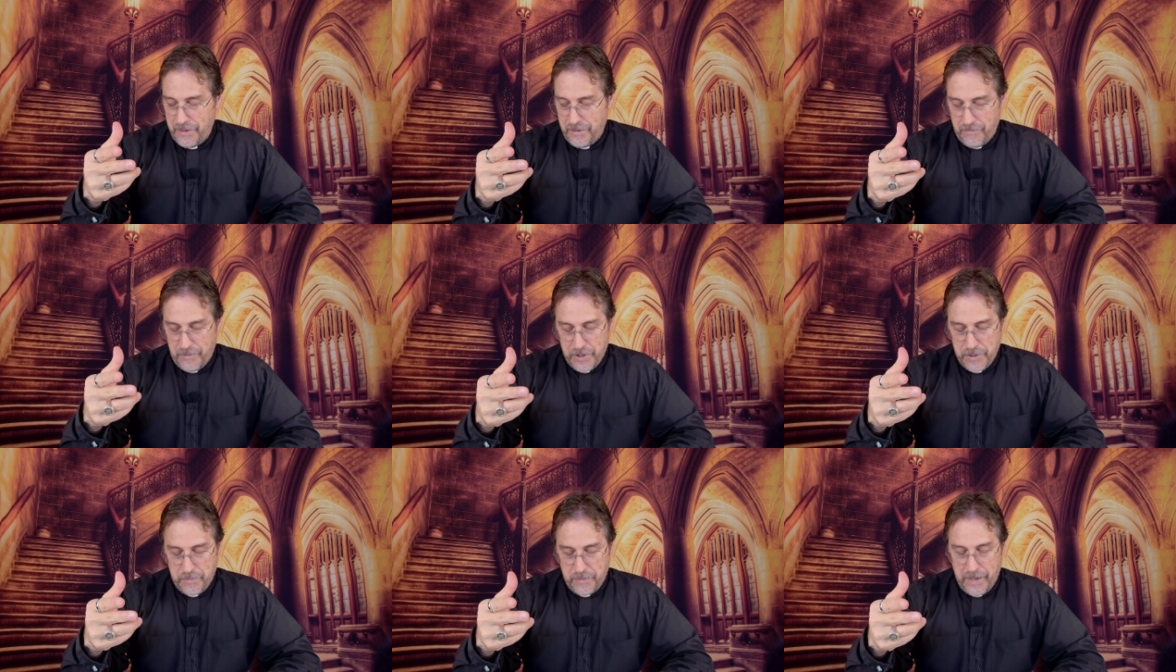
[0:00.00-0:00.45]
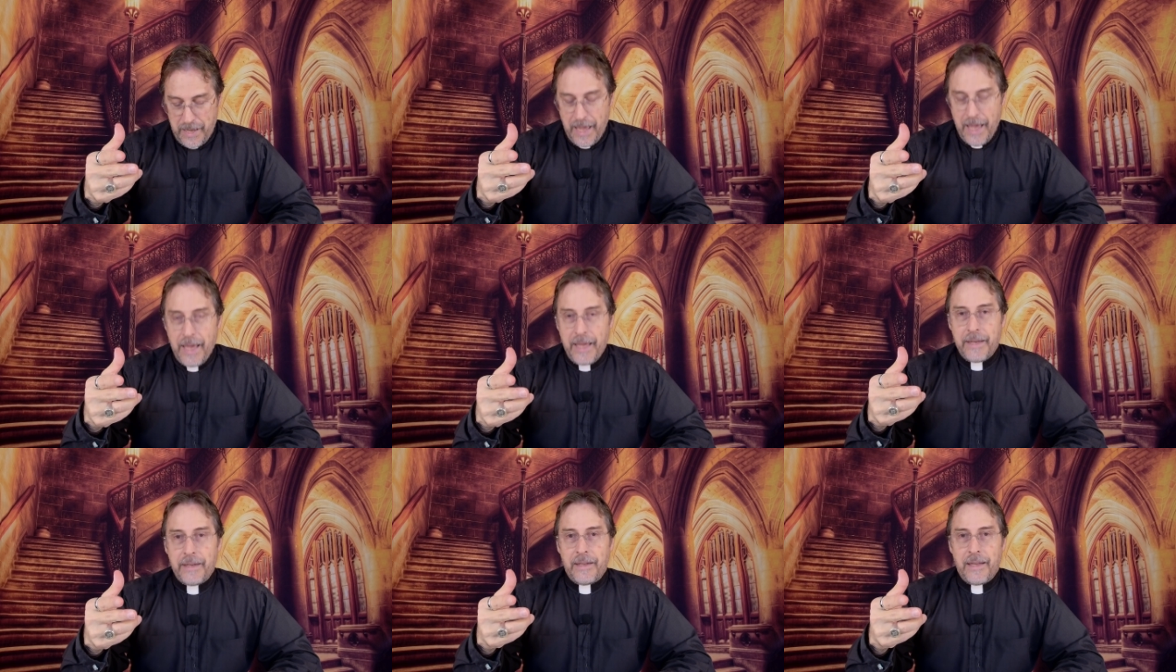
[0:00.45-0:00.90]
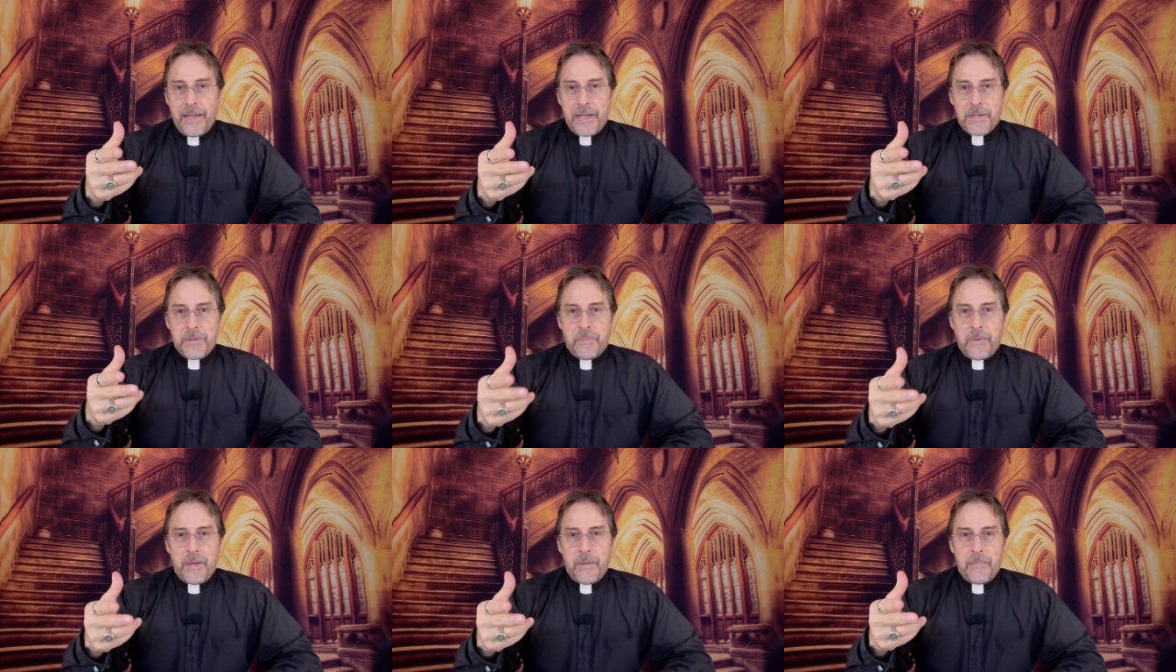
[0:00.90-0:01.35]
which we had
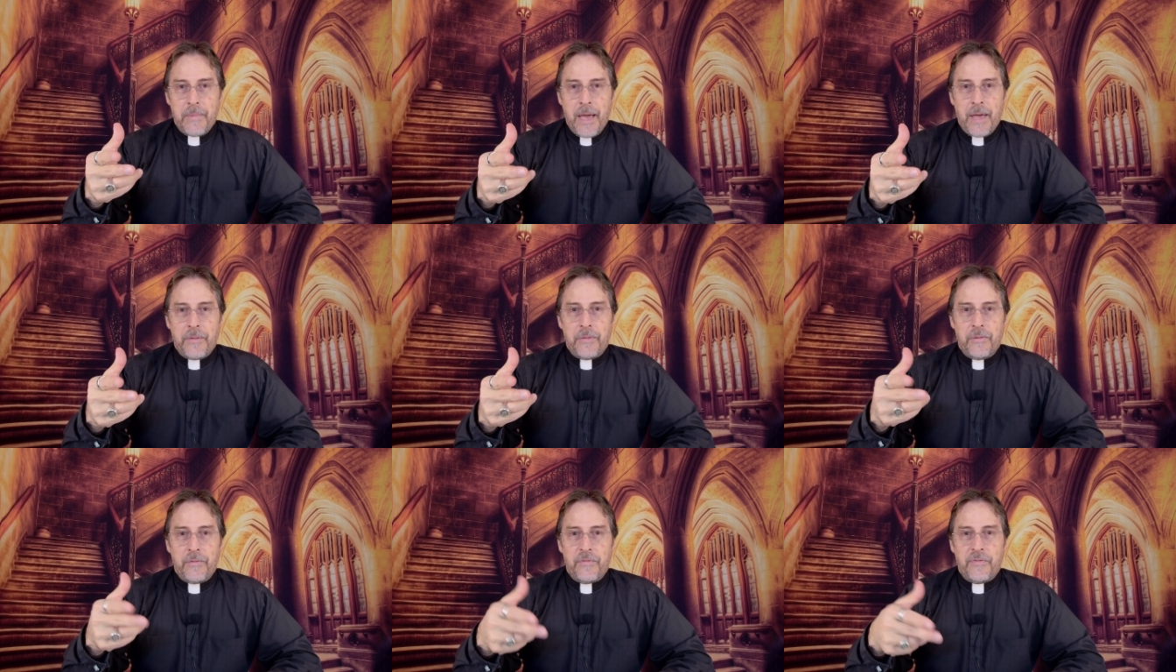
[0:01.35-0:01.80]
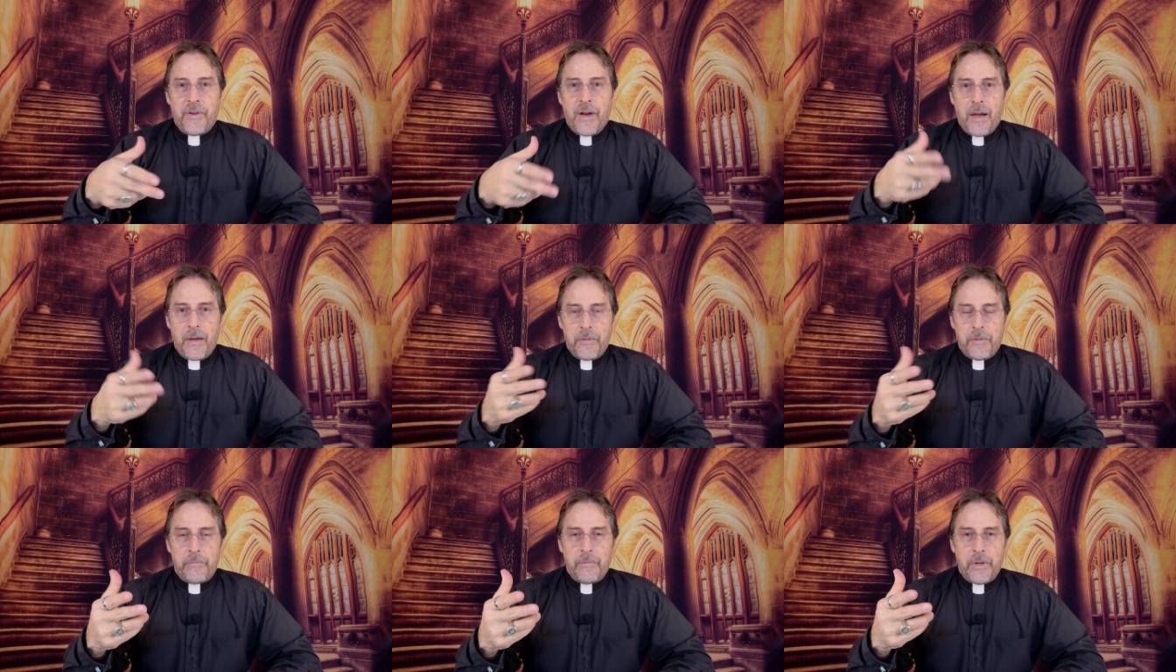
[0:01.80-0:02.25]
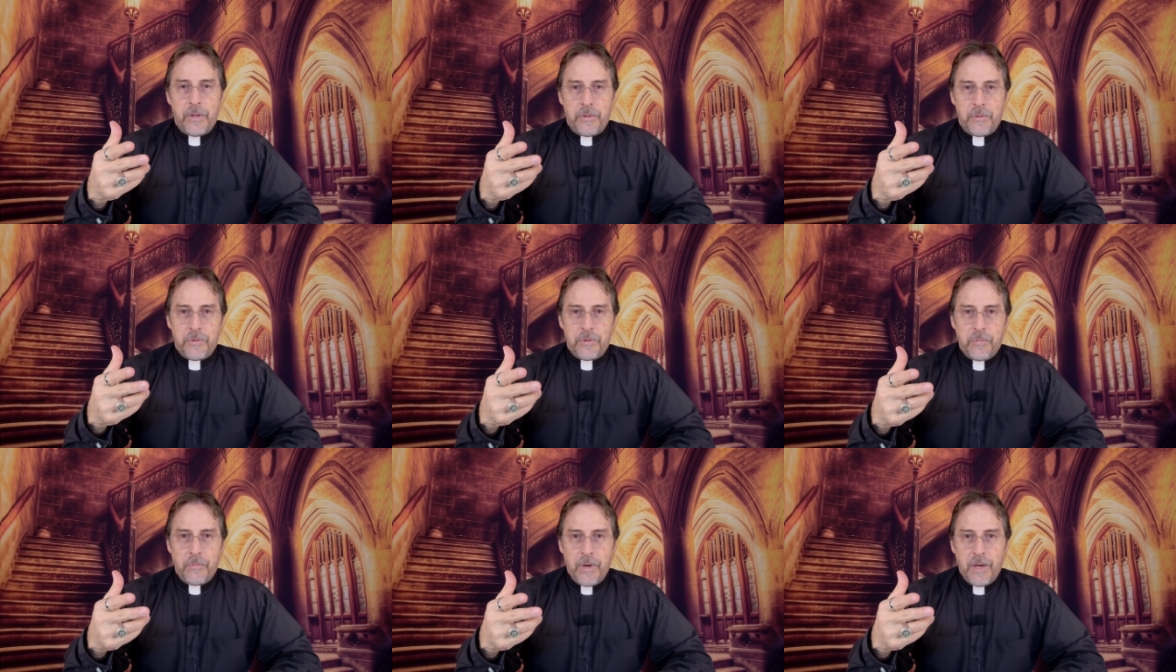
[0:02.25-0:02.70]
last week, Matthew 5, 3
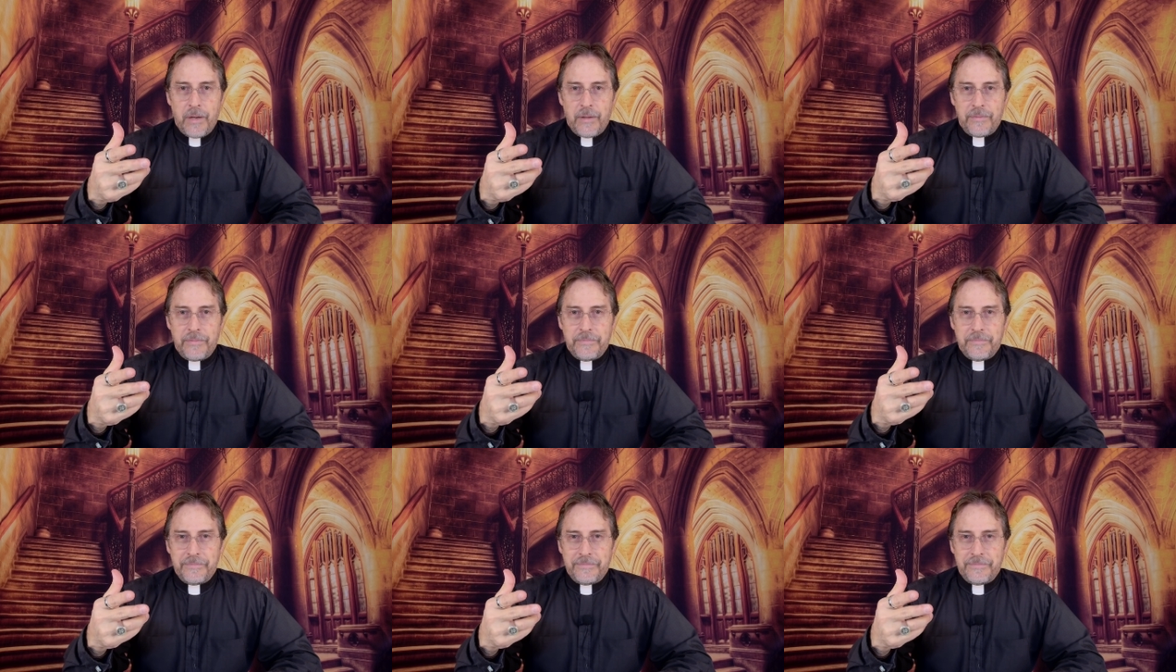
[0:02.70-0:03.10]
through 12.